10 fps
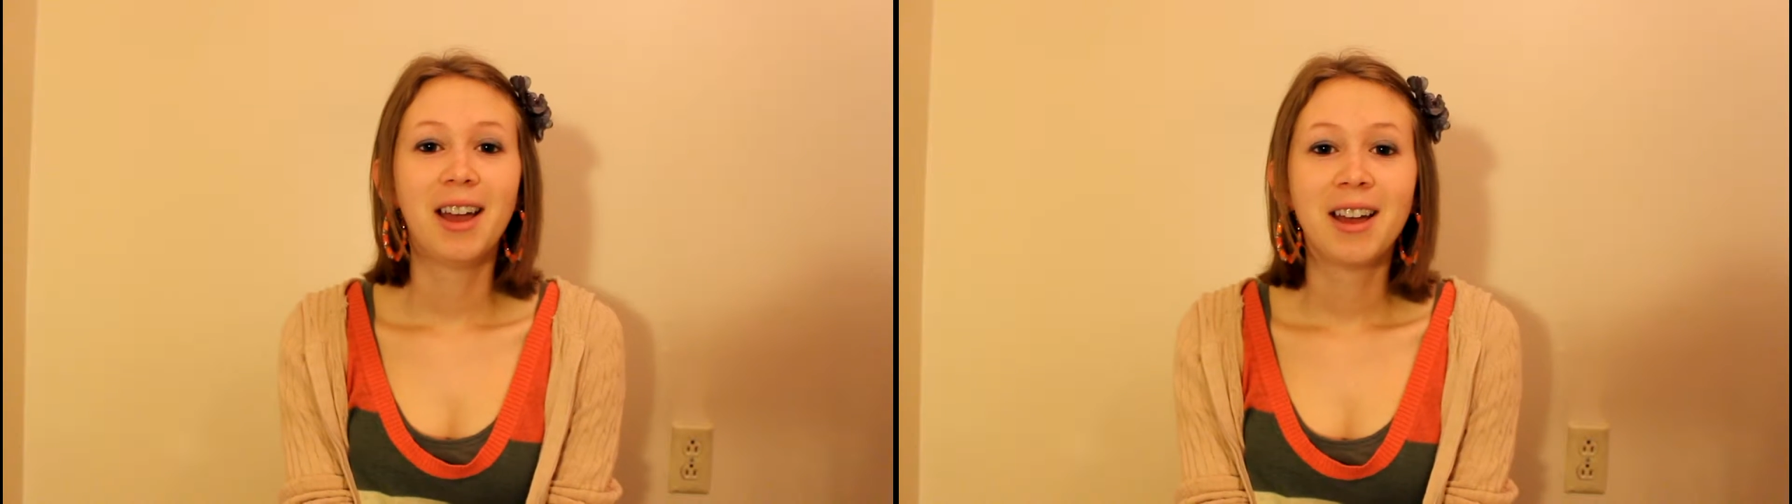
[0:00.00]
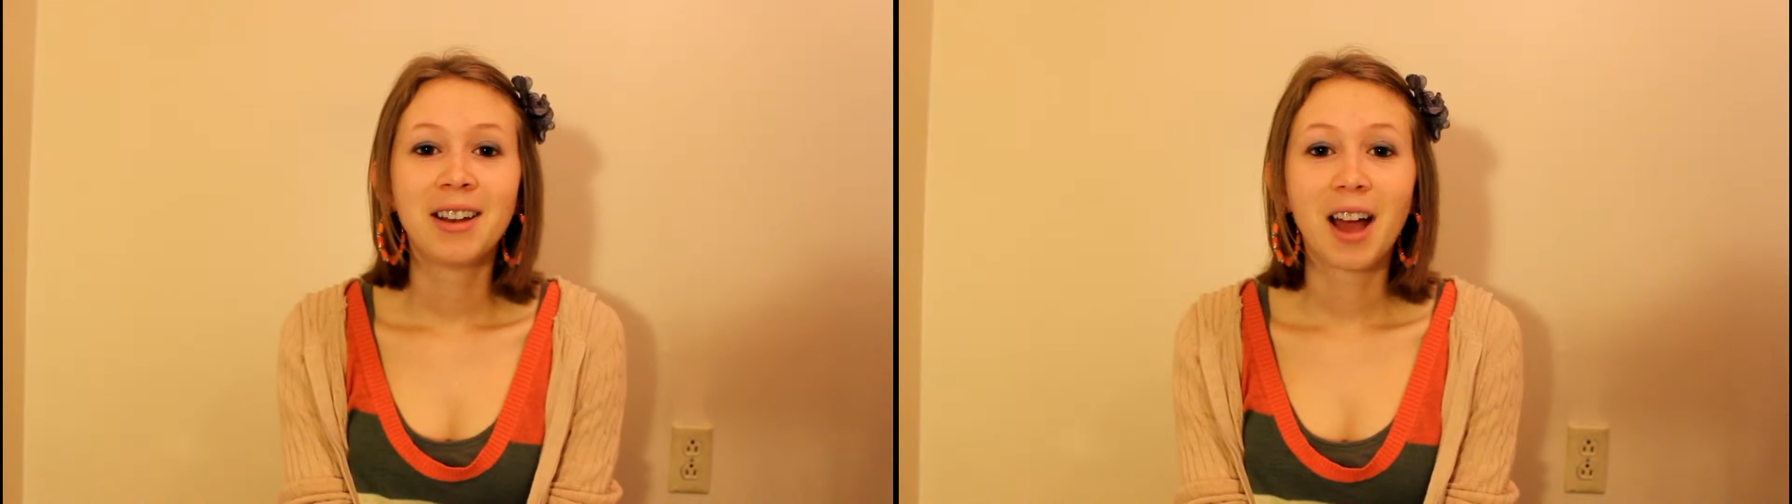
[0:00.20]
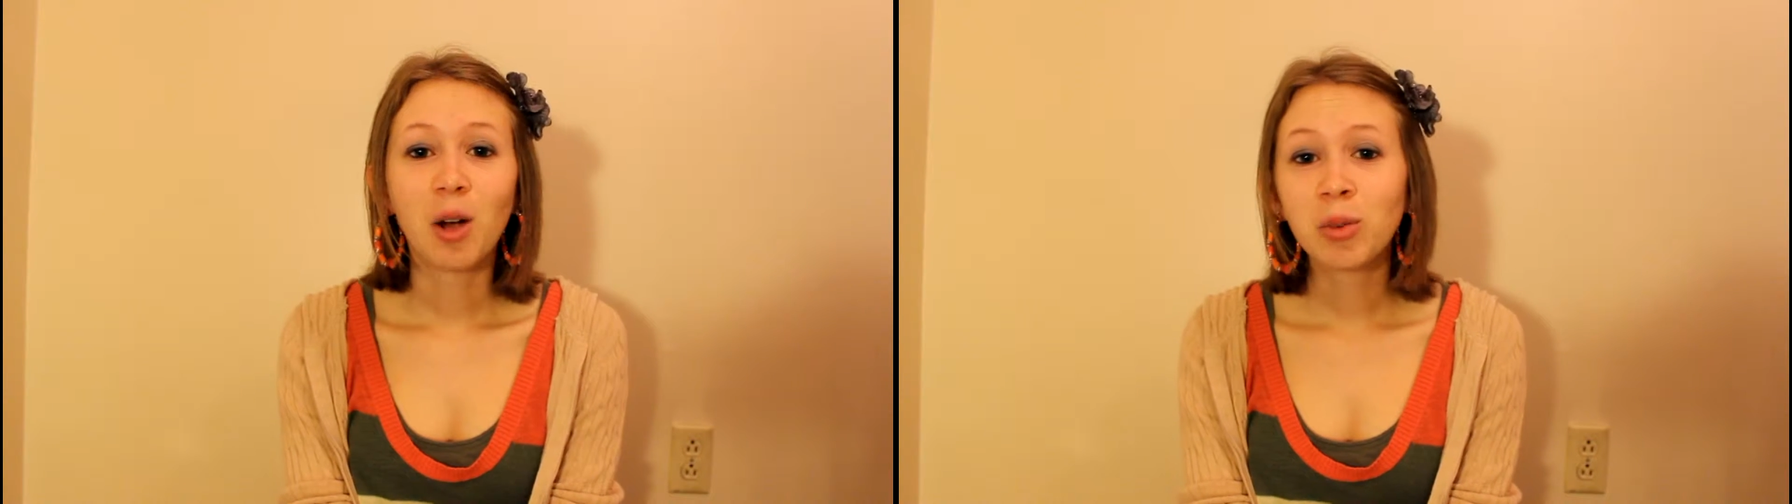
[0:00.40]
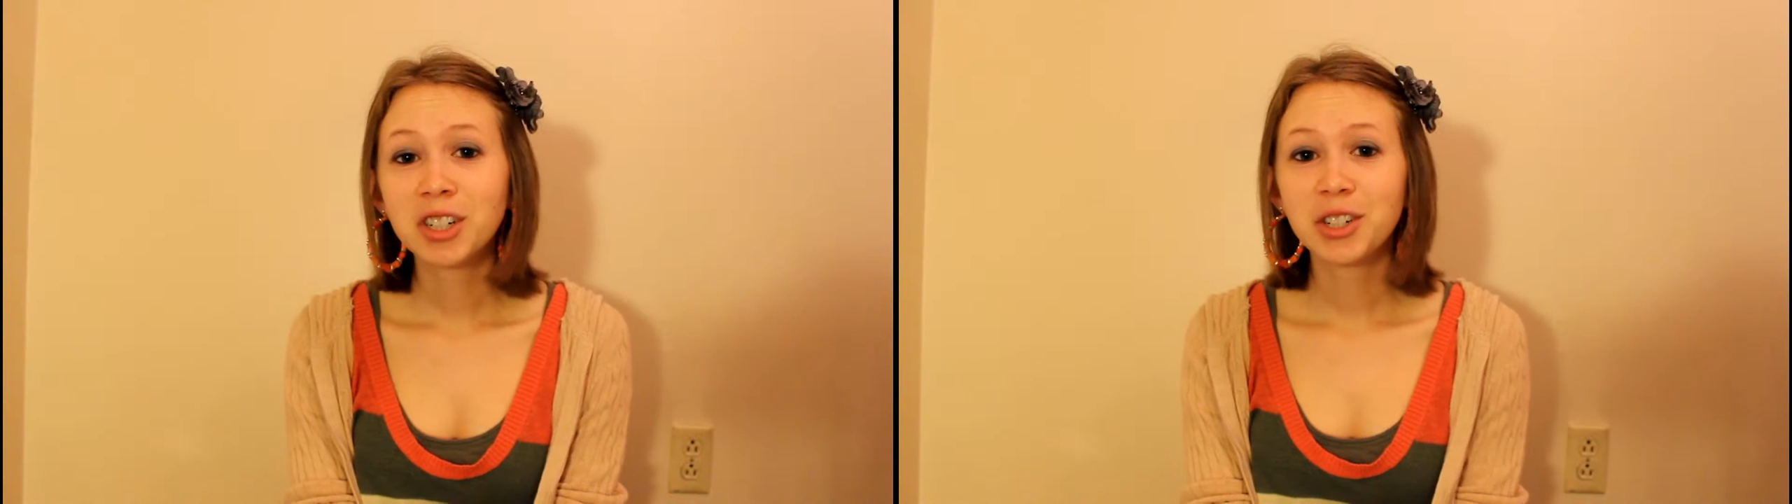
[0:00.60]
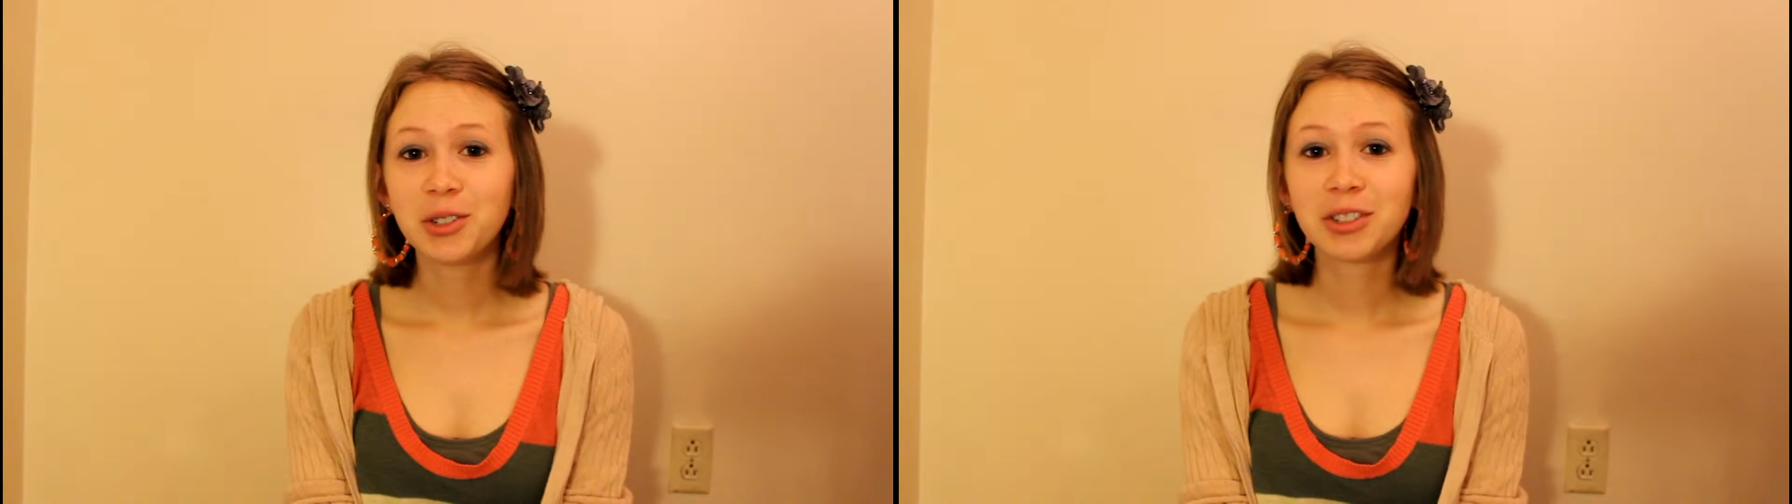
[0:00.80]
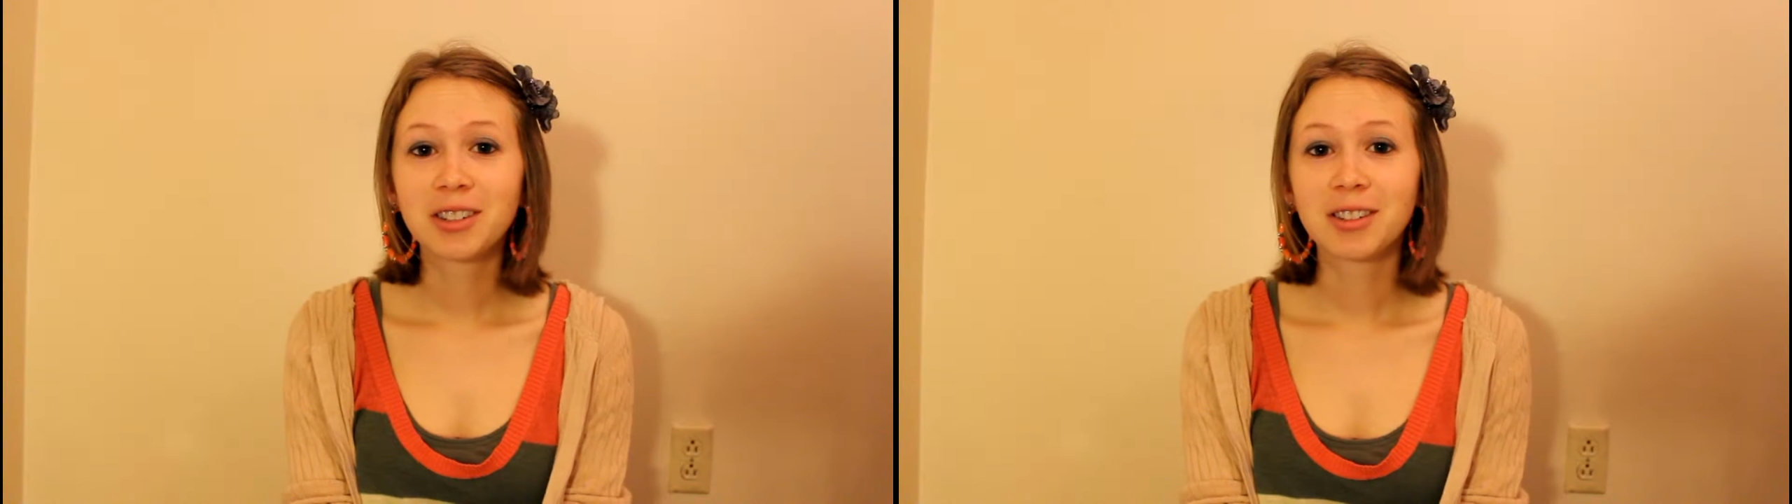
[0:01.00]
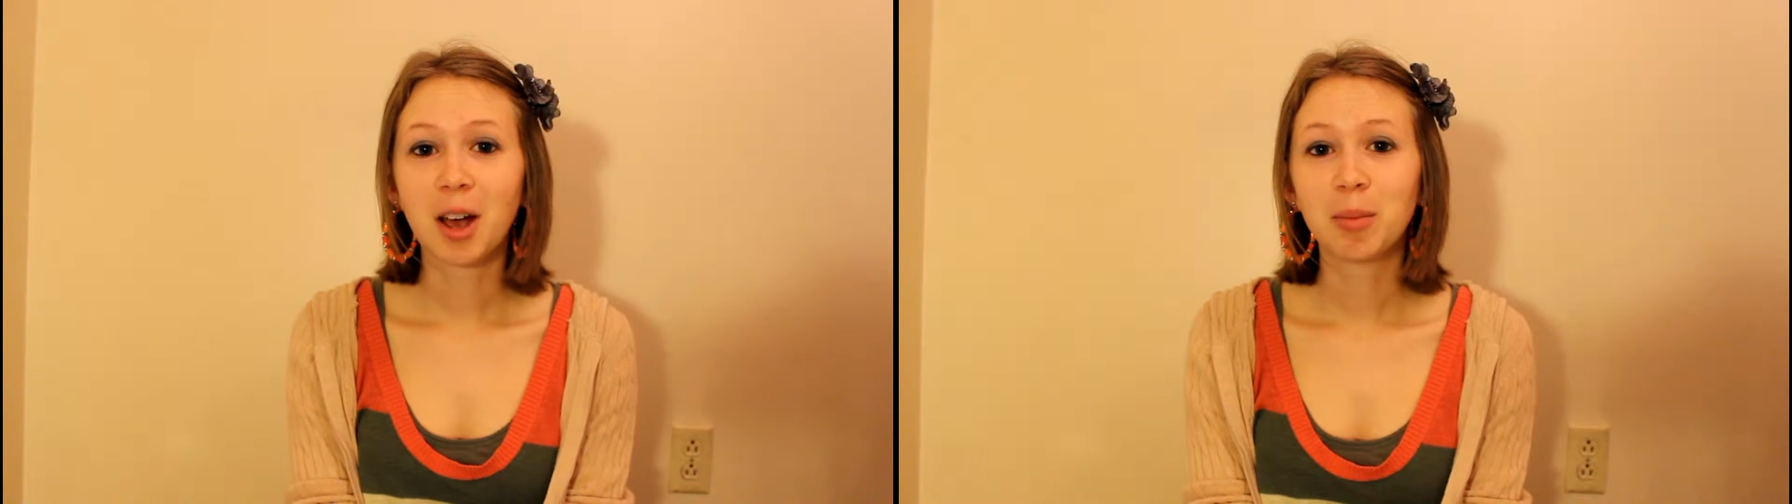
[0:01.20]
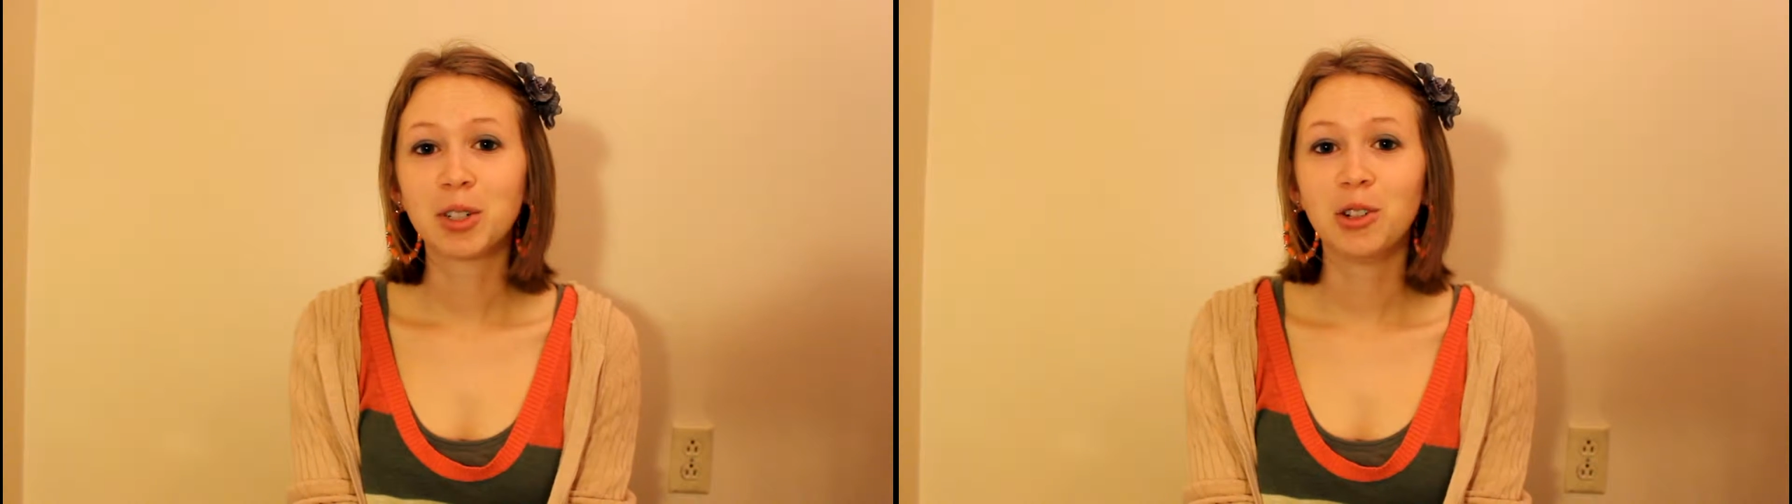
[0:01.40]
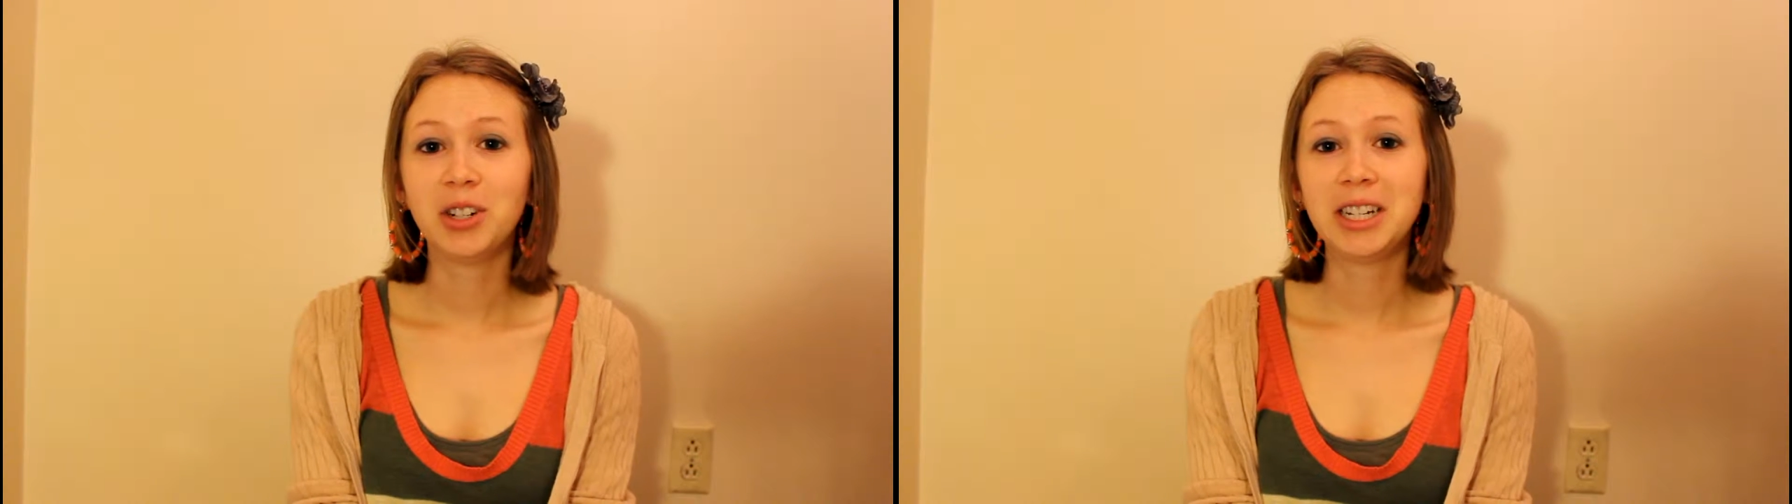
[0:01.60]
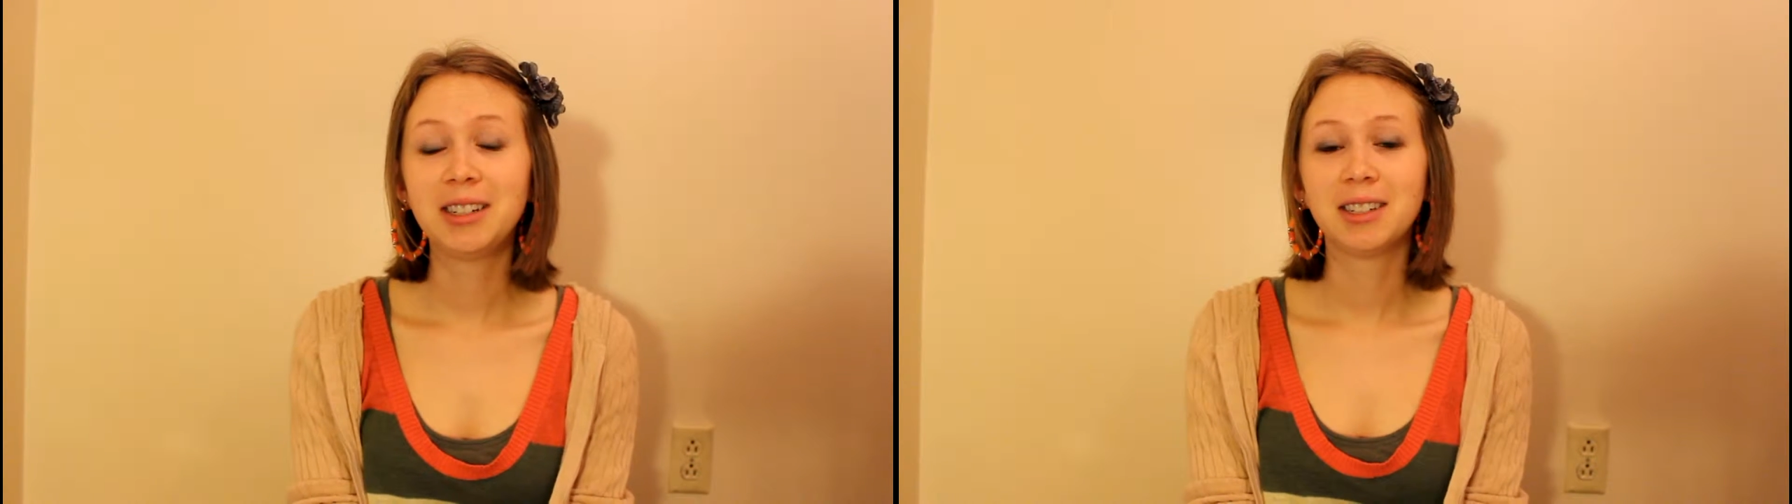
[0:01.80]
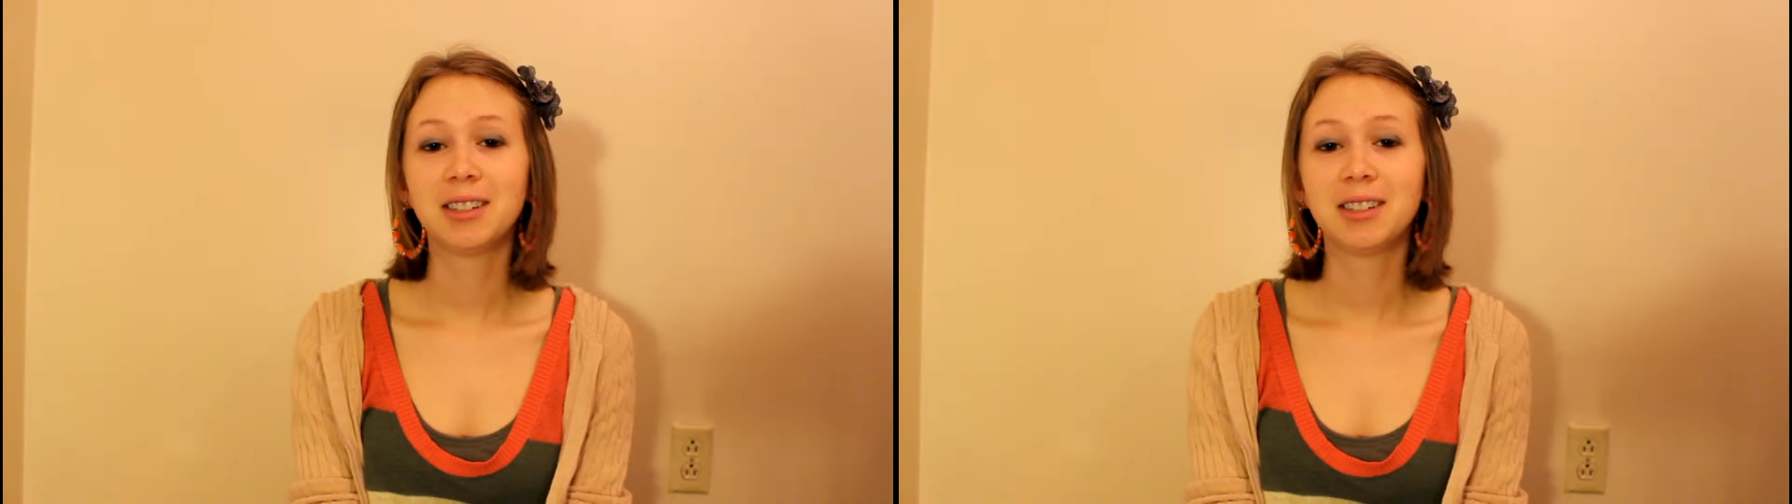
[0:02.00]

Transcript: and I want to use this opportunity